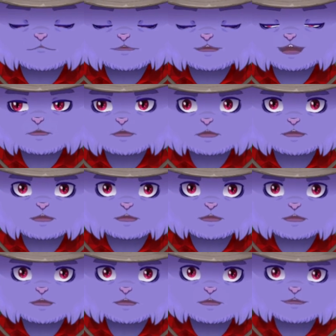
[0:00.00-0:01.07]
Winnie is my
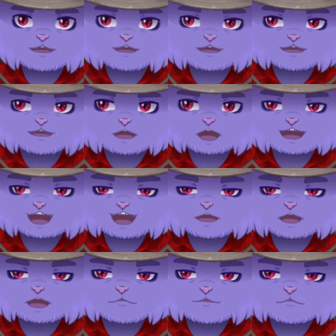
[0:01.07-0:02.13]
character, in other
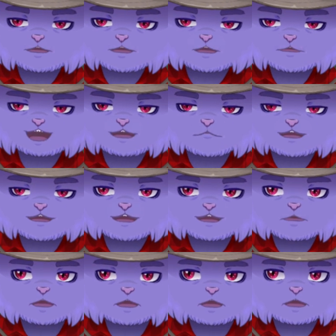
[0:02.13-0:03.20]
words.
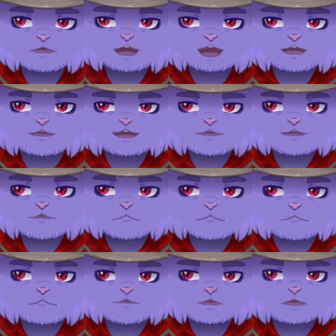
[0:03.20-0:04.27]
This character from a
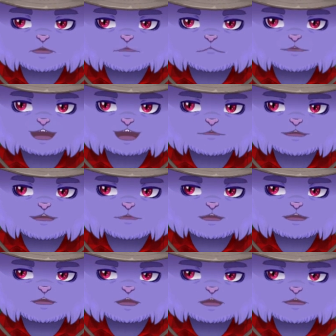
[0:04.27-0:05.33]
completely
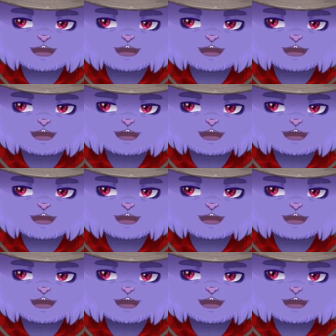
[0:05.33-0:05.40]
unrelated